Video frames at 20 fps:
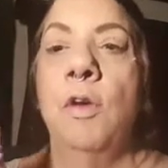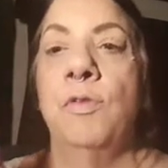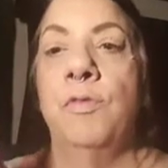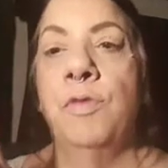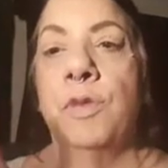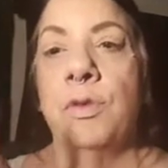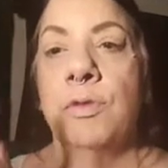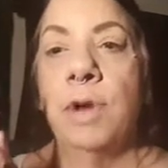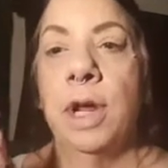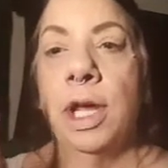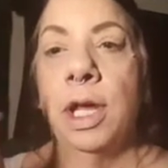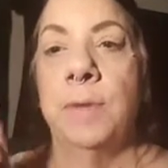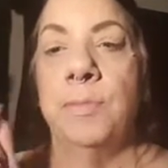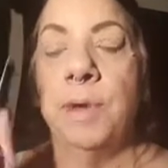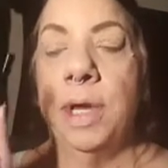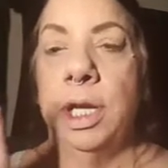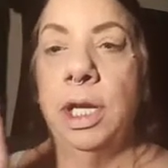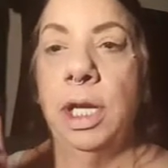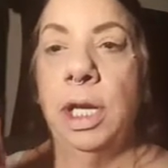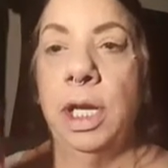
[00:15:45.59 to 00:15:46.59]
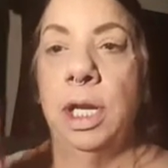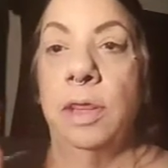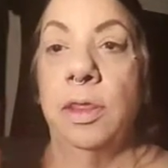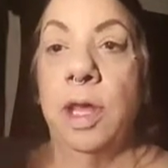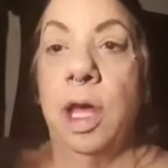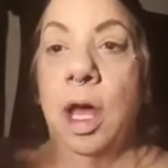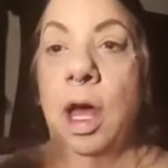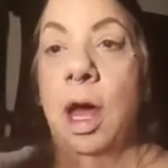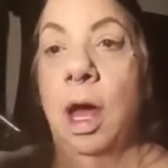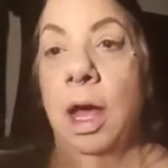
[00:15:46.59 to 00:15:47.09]
for recommending
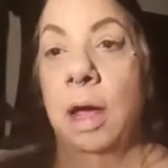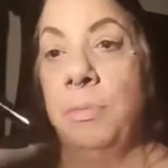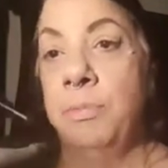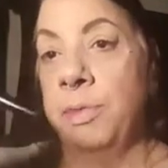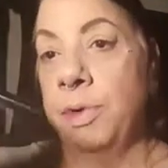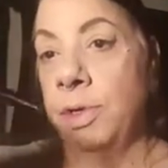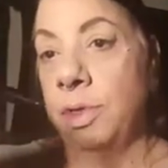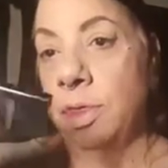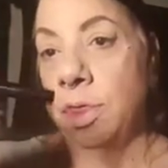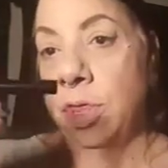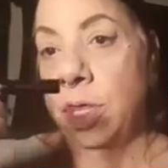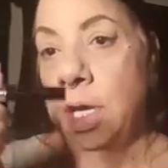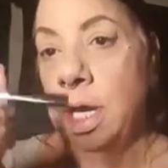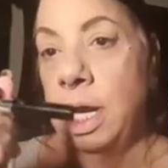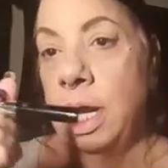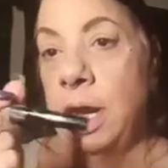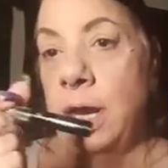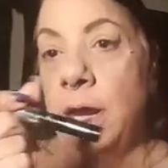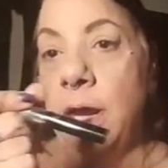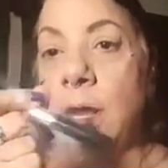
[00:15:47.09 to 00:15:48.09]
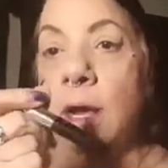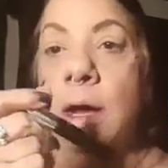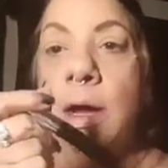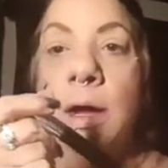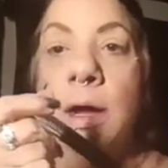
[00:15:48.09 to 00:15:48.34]
that I put the